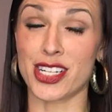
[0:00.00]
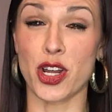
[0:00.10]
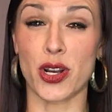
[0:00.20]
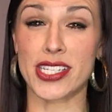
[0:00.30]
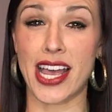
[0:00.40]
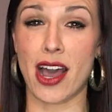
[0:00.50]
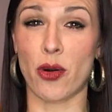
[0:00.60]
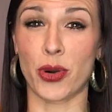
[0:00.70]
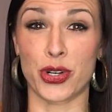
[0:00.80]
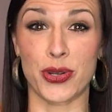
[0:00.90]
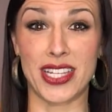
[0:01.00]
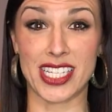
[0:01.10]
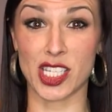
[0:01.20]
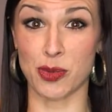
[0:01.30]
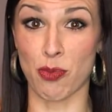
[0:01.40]
Notice how we're doing
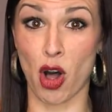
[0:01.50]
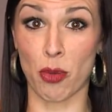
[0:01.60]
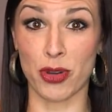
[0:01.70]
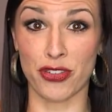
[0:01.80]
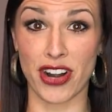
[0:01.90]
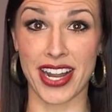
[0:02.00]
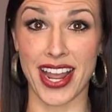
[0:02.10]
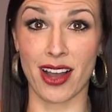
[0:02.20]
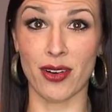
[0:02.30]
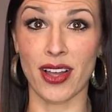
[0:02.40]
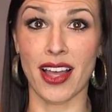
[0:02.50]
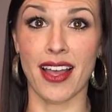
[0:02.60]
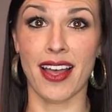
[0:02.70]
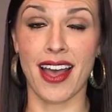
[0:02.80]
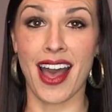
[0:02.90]
this small move right now.
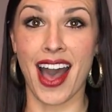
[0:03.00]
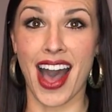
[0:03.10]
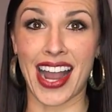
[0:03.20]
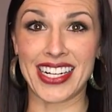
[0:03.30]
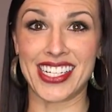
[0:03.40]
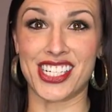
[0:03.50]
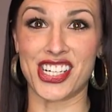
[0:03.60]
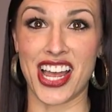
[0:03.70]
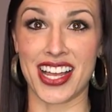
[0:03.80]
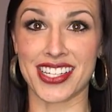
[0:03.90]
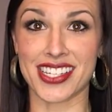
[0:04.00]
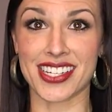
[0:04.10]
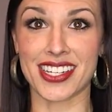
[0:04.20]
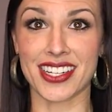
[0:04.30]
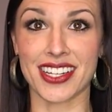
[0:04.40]
Eye to
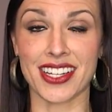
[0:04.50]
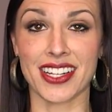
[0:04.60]
chest.